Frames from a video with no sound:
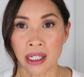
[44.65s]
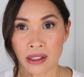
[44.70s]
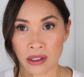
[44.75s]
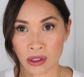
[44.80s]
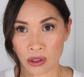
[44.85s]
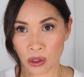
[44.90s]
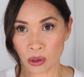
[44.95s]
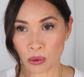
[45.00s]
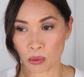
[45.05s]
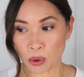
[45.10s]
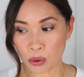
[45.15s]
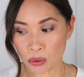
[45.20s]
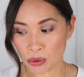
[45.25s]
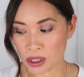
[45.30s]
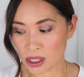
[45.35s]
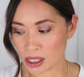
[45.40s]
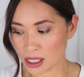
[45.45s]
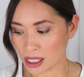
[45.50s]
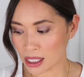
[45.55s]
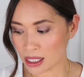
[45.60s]
So you won't
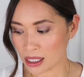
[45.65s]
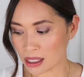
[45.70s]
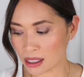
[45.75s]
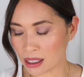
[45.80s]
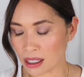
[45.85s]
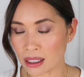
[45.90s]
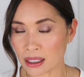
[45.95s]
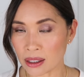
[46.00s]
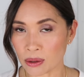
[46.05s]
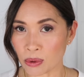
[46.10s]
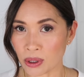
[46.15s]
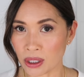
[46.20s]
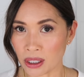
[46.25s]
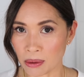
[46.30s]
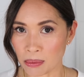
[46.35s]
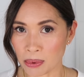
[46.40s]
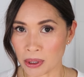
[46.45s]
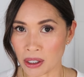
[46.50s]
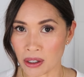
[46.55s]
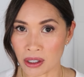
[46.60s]
see a liquid
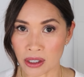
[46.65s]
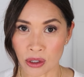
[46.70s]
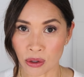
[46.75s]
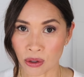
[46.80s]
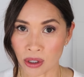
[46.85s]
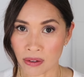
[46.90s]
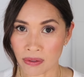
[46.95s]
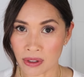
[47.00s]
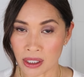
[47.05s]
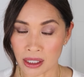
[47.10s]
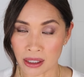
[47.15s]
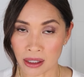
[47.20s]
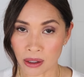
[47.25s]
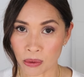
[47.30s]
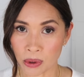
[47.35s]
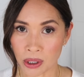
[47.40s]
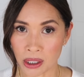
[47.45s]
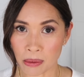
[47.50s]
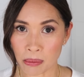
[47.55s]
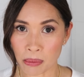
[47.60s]
lip here. I don't have any
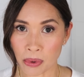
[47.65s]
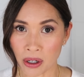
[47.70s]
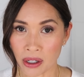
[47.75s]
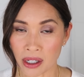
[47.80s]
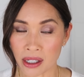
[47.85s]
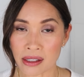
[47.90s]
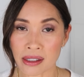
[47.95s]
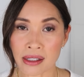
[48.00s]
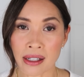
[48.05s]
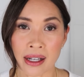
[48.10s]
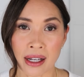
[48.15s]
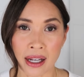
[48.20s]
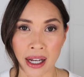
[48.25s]
liquid lip products.